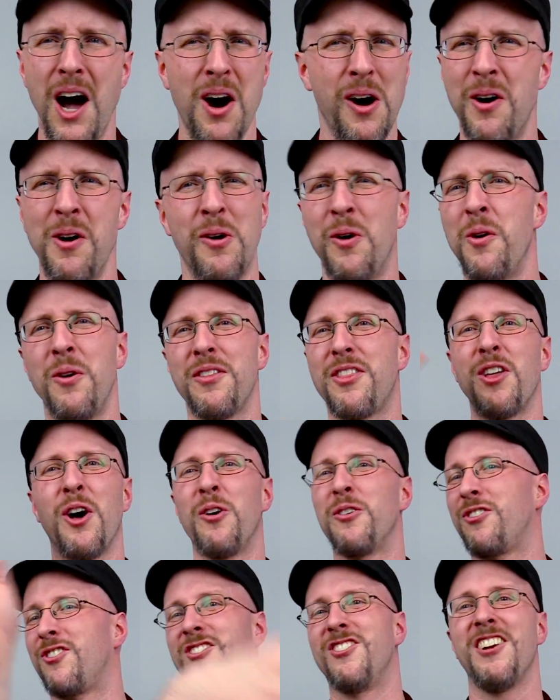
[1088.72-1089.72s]
oh,
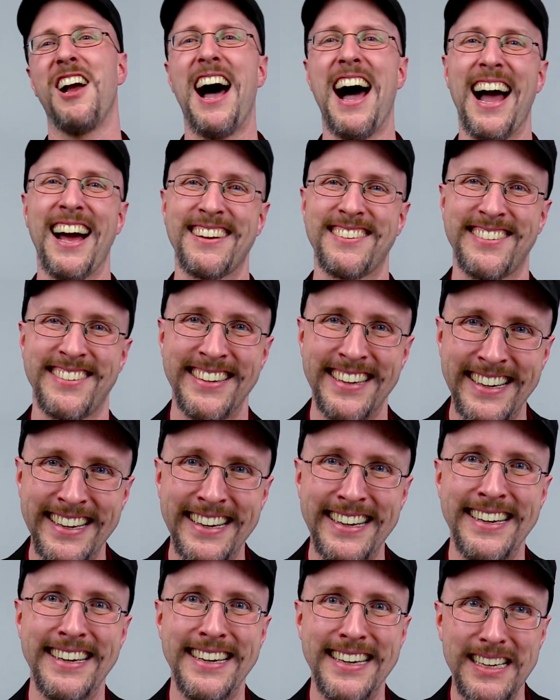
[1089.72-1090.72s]
those jocks!
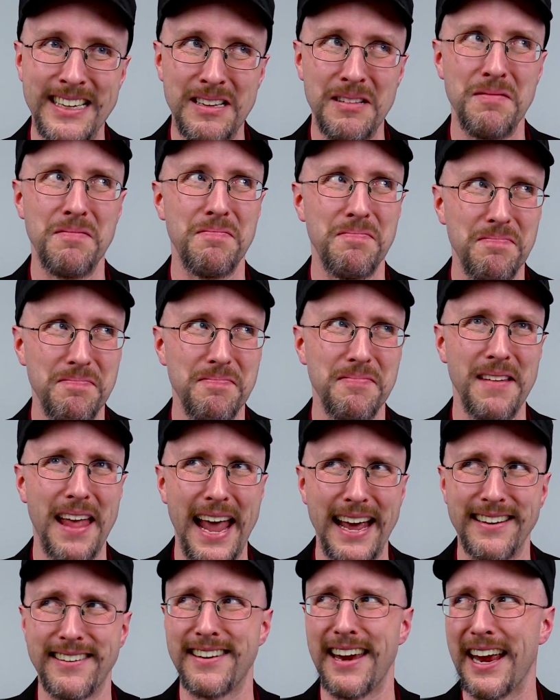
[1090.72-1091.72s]

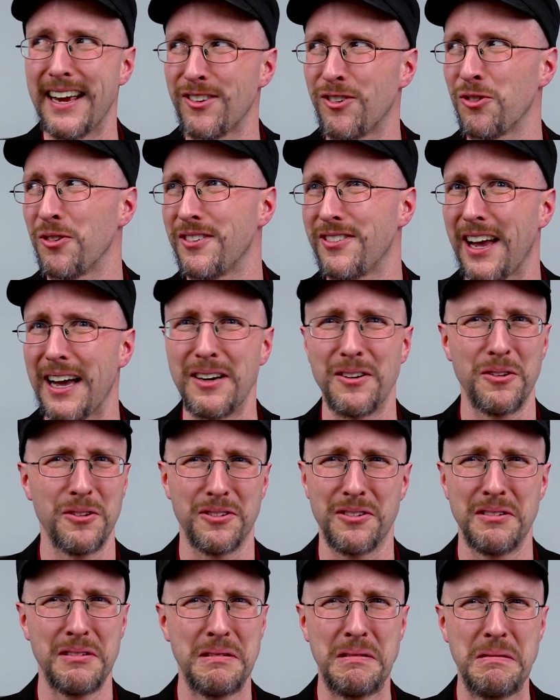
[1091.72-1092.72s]
At dance
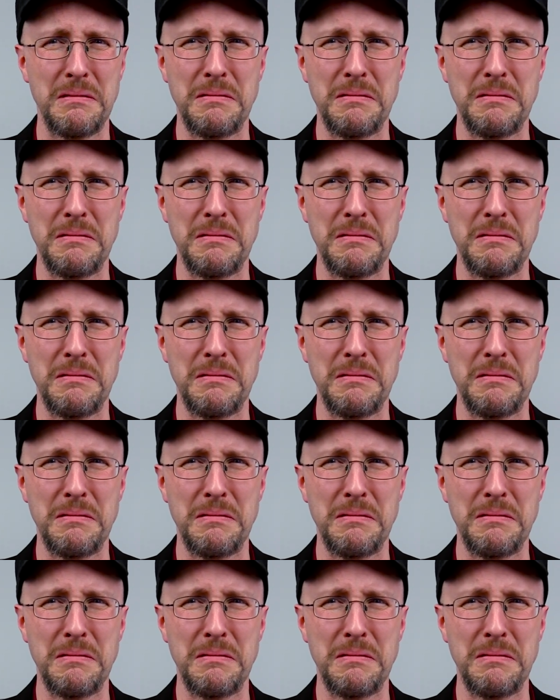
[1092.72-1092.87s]
recitals,